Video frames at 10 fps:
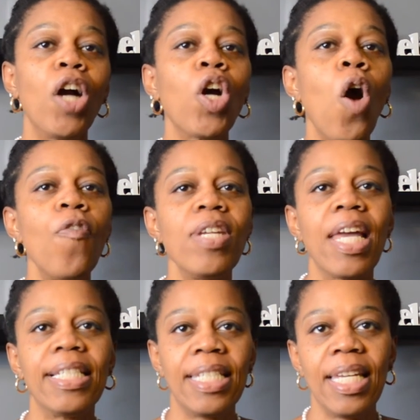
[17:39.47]

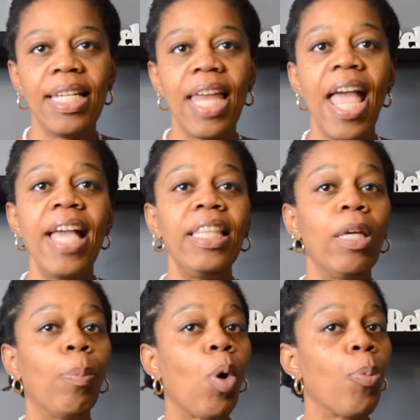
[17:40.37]
COVID-19, and the
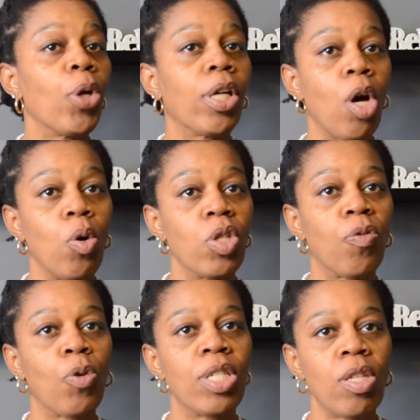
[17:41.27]
appropriate codes
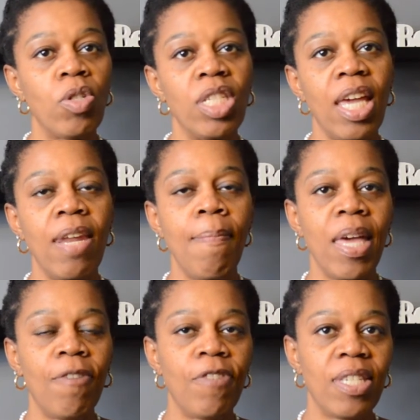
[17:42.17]
for associated
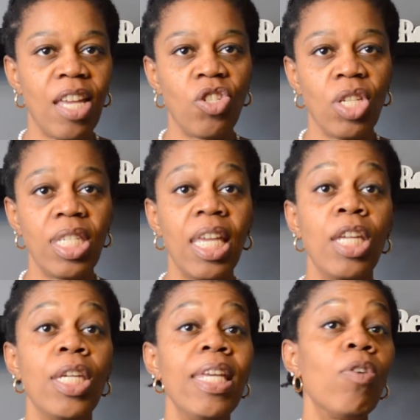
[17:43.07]
manifestations
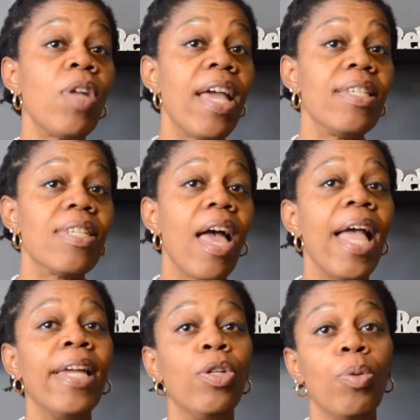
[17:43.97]
in neonates
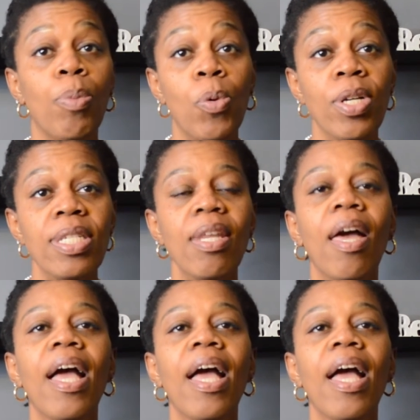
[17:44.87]
and newborns